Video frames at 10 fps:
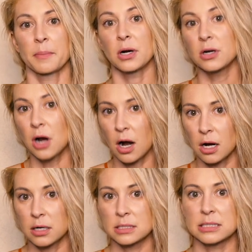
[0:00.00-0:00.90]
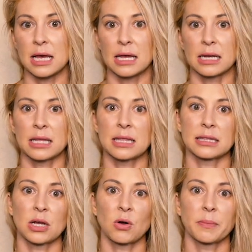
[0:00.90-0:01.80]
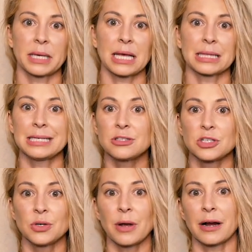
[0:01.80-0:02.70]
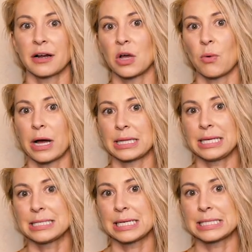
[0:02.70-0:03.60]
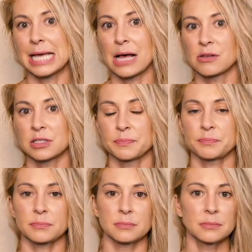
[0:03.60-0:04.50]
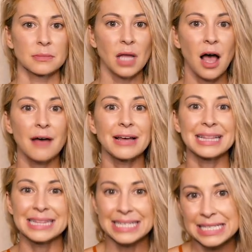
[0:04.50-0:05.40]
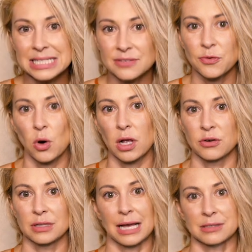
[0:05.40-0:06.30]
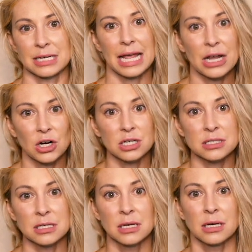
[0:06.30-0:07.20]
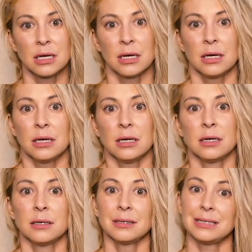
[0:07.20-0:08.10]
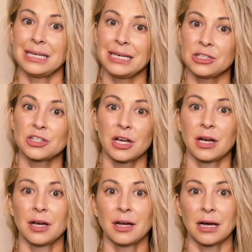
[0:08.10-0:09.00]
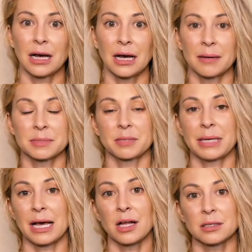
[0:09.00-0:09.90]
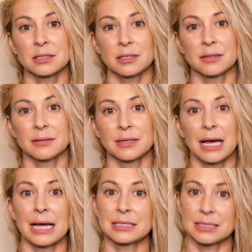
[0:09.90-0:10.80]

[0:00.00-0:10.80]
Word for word: Bernhardt said that there will be at least two area wide leasing sales of at least 400,000 acres each um, to be held at